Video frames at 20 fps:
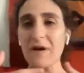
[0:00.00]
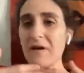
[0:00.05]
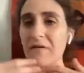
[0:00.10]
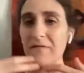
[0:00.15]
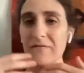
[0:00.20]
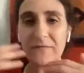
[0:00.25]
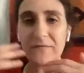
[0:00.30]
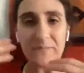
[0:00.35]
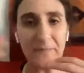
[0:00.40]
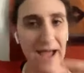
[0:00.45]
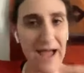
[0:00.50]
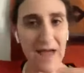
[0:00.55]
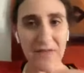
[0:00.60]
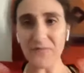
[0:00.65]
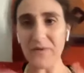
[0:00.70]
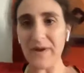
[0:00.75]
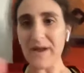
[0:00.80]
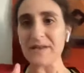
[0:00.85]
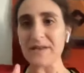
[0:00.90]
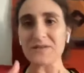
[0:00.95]
of
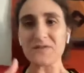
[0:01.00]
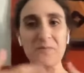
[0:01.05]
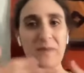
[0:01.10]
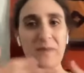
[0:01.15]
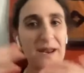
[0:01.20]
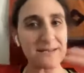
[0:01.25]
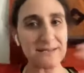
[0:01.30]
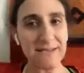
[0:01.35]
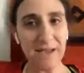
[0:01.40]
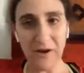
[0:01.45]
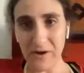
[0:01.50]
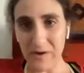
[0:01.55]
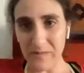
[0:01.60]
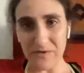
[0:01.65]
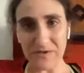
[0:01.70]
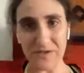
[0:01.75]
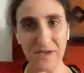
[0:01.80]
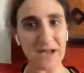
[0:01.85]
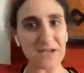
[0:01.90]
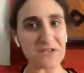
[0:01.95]
pathways, humanitarian
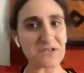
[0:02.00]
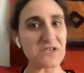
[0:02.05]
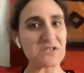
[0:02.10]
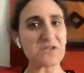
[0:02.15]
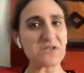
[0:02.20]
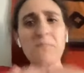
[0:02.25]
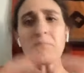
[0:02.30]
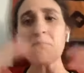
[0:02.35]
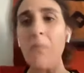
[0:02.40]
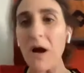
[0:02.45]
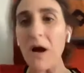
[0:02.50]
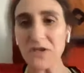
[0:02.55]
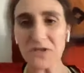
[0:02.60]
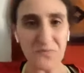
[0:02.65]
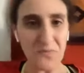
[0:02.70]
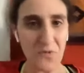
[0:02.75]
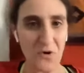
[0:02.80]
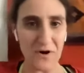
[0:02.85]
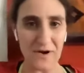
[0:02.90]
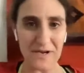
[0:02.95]
protections, a
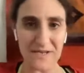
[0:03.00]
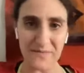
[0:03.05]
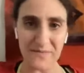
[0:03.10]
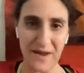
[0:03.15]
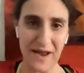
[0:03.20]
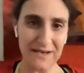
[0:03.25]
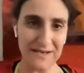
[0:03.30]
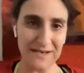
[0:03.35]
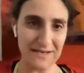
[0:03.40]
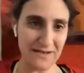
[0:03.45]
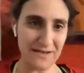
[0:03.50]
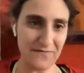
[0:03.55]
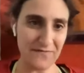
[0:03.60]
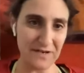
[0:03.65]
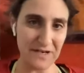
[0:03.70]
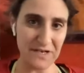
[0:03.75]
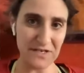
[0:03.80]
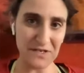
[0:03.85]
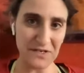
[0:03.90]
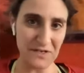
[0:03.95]
much more expanded
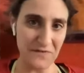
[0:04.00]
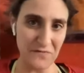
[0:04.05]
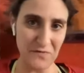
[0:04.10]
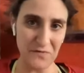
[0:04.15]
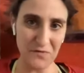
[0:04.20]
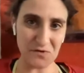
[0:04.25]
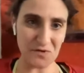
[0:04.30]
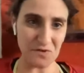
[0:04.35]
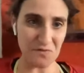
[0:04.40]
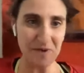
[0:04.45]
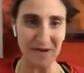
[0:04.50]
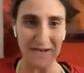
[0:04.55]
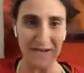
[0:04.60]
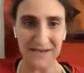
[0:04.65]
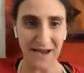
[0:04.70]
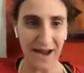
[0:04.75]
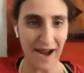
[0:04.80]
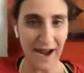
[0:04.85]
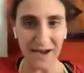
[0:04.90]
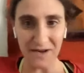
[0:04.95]
definition of who should be
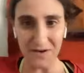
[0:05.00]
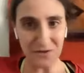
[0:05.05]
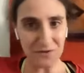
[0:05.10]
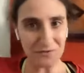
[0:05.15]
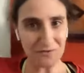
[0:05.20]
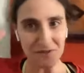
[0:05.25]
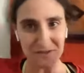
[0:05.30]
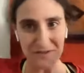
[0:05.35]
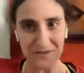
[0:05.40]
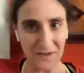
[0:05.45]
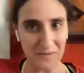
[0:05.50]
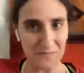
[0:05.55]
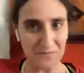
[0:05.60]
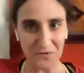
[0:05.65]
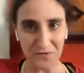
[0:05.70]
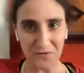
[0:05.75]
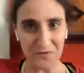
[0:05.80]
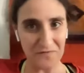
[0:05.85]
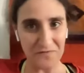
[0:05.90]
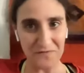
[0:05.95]
entitled to some
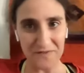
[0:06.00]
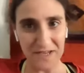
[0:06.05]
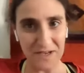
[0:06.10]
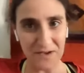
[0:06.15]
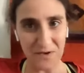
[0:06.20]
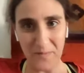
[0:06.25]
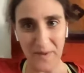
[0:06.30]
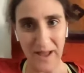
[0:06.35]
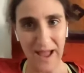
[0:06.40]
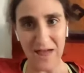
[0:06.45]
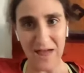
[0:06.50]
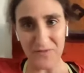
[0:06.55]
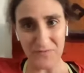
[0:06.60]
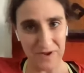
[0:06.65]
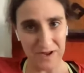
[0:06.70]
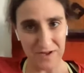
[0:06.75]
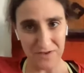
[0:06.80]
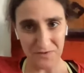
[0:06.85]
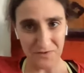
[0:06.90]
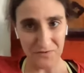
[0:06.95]
sort of legal
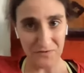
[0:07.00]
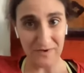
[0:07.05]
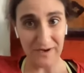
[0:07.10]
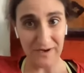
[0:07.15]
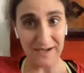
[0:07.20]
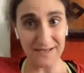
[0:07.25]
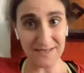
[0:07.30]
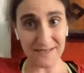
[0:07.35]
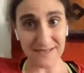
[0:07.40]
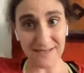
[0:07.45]
pathway to the United